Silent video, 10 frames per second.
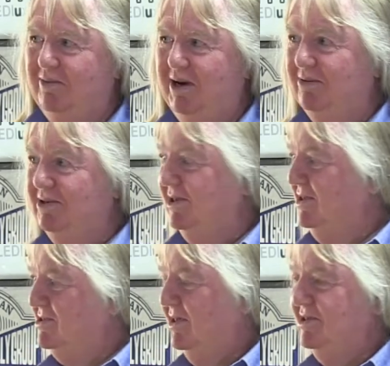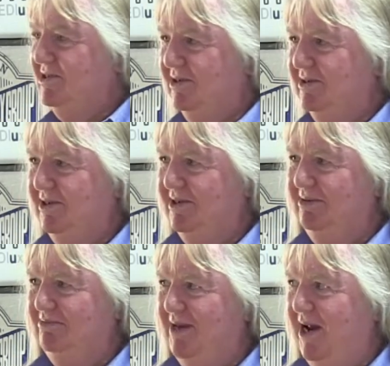came out with these things
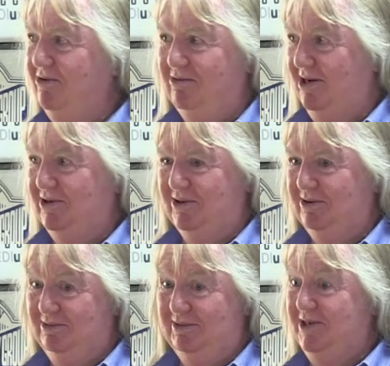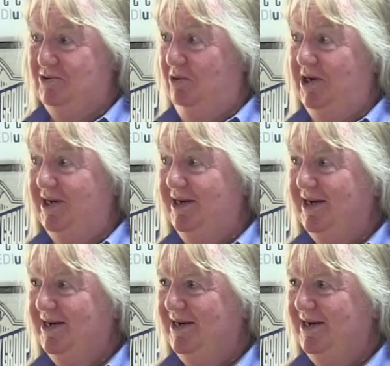that everyone thought, that's weird.